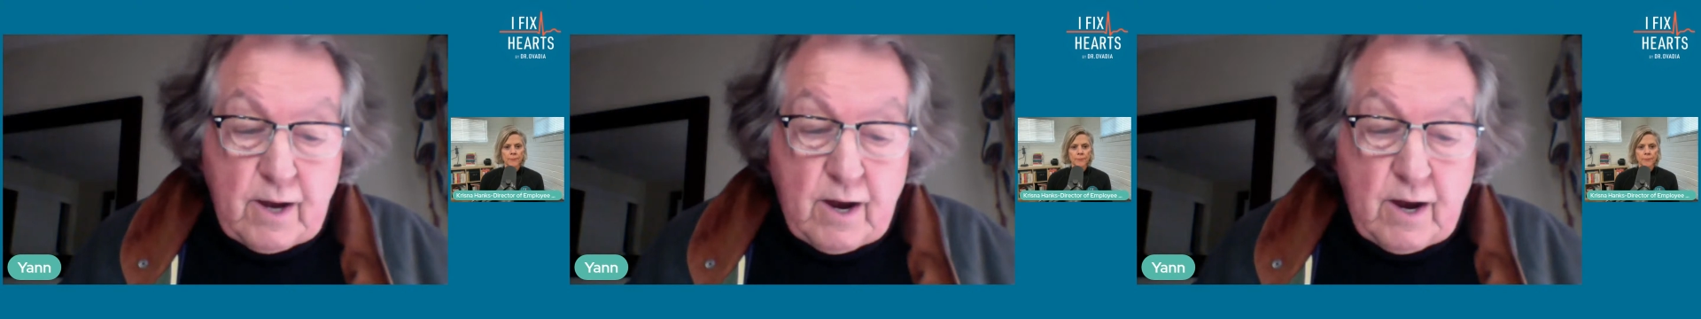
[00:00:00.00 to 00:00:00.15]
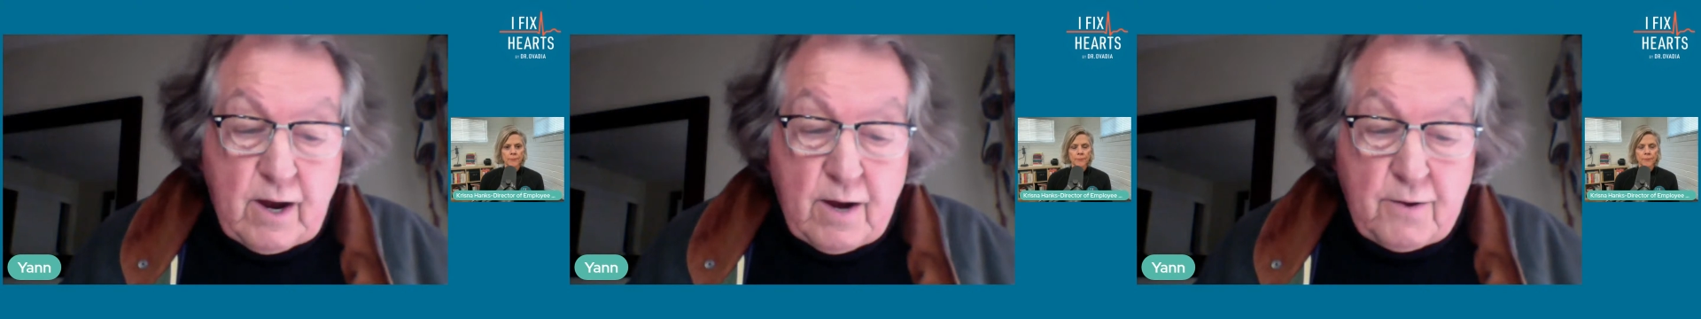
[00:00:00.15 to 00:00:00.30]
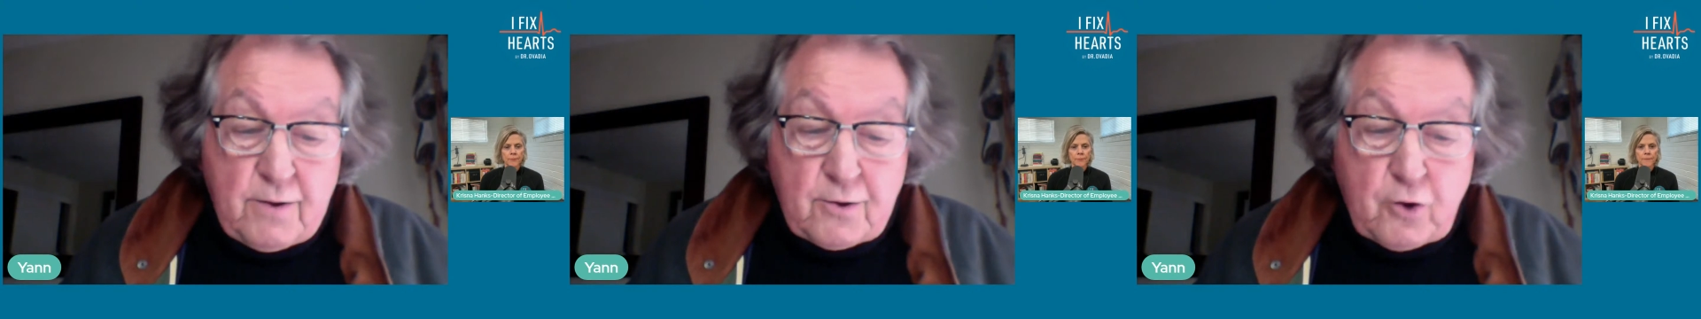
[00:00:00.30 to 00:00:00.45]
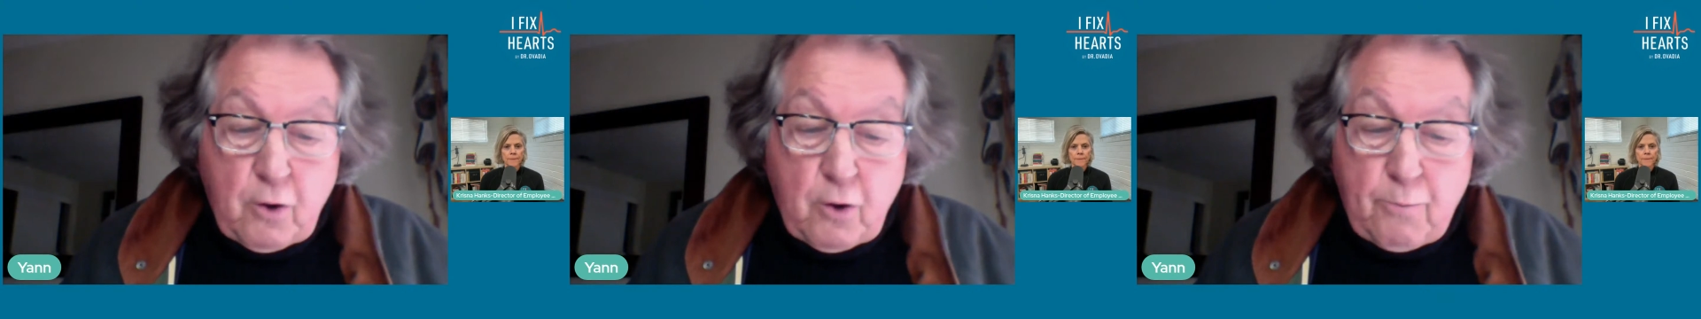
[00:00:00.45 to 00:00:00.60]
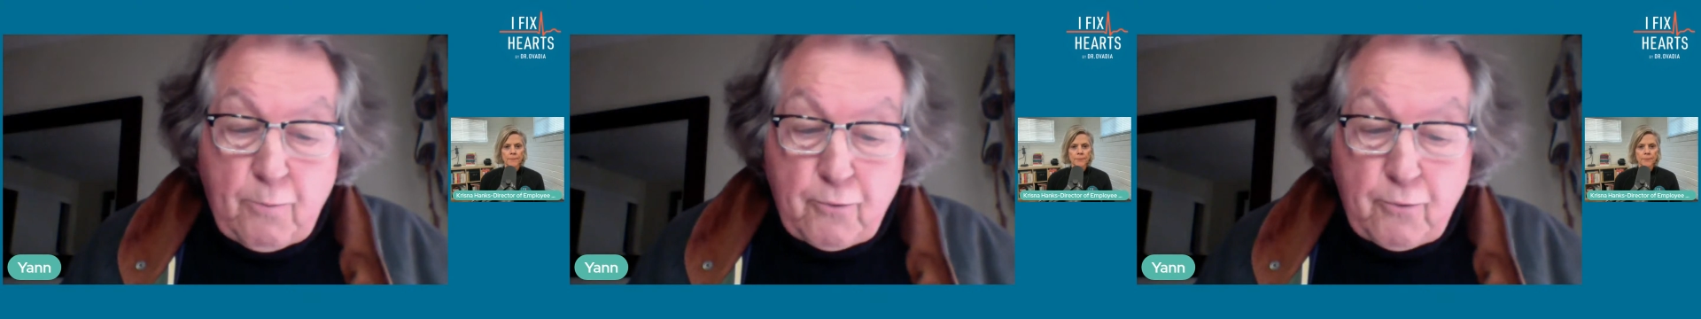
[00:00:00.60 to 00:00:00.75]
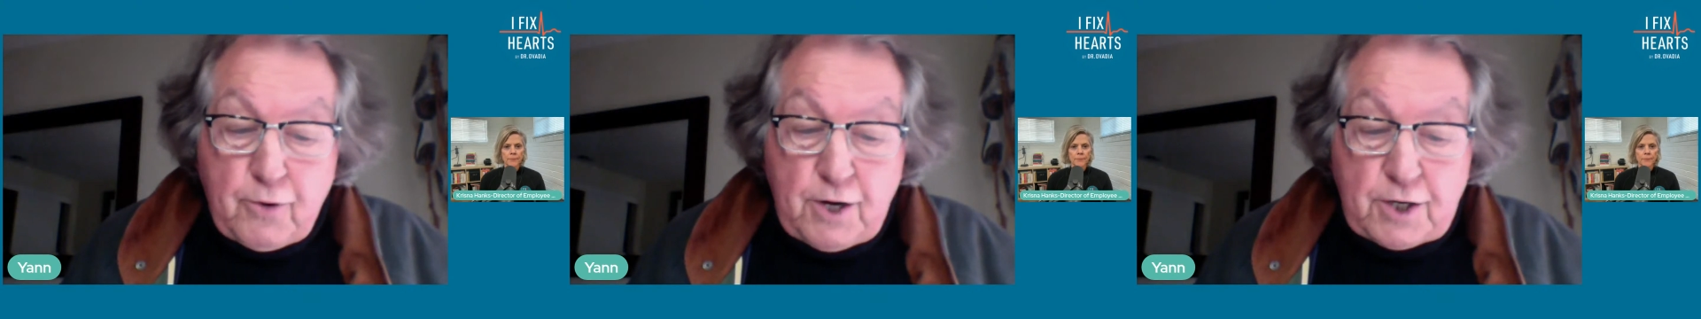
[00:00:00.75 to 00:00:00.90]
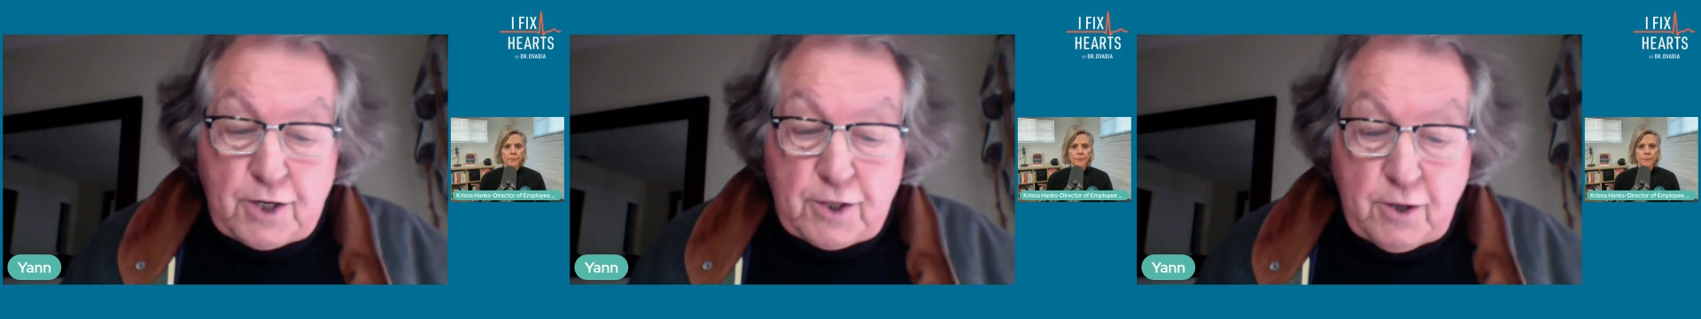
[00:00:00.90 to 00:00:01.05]
are the
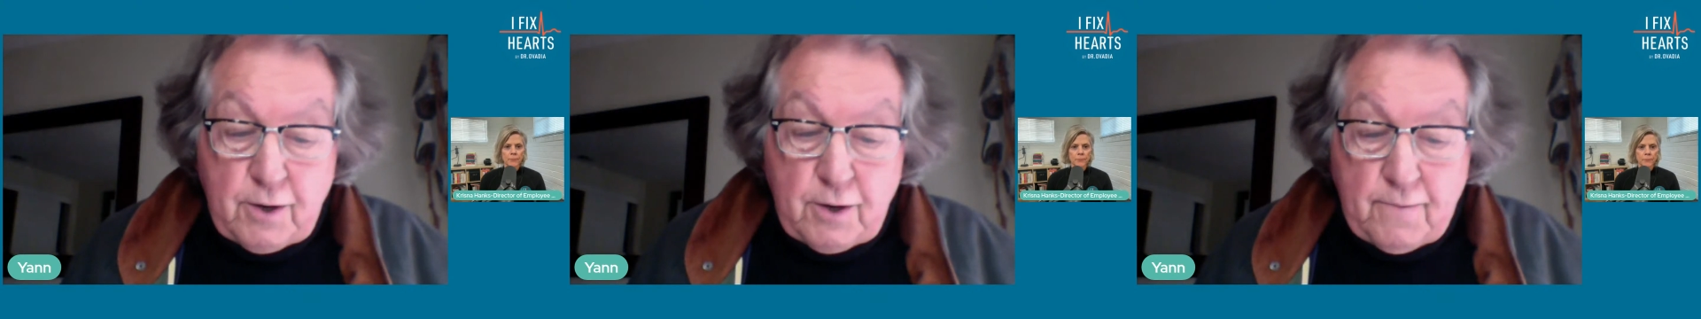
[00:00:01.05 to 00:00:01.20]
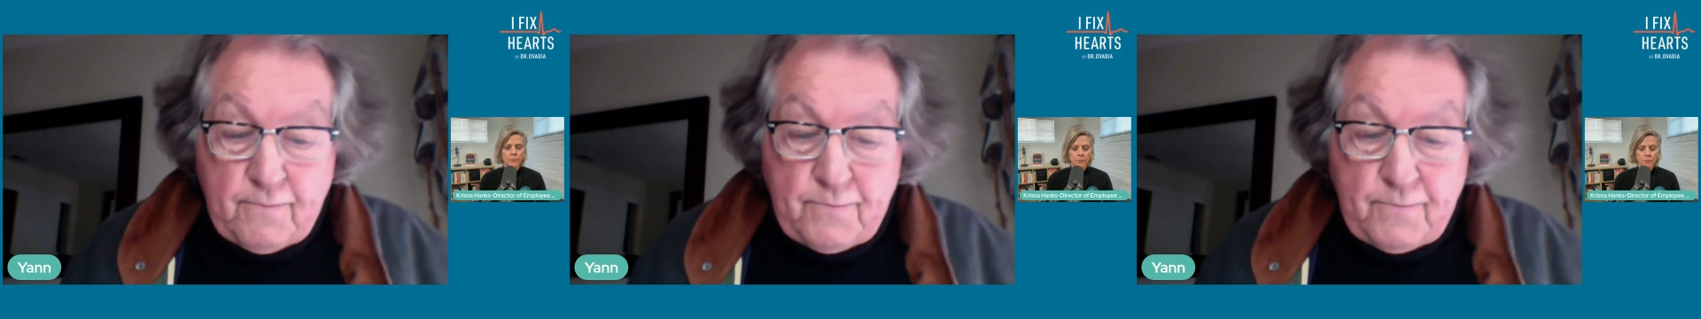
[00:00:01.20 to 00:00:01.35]
corporation,